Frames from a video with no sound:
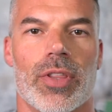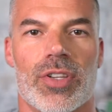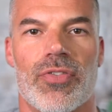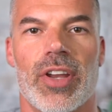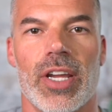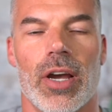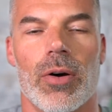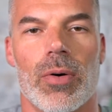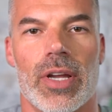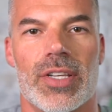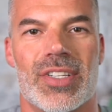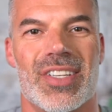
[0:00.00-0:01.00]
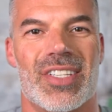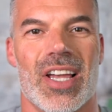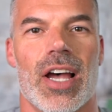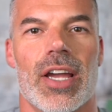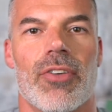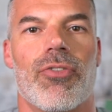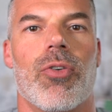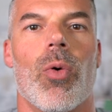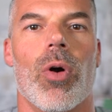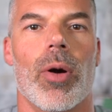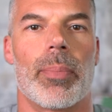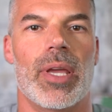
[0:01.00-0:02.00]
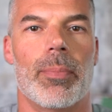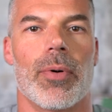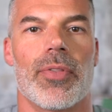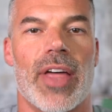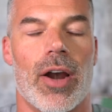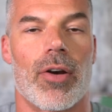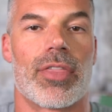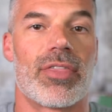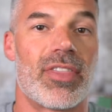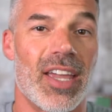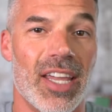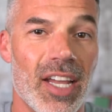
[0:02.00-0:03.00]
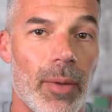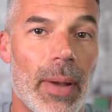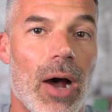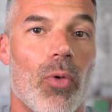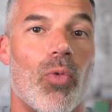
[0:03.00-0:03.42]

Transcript: This video is designed for people that are thinking about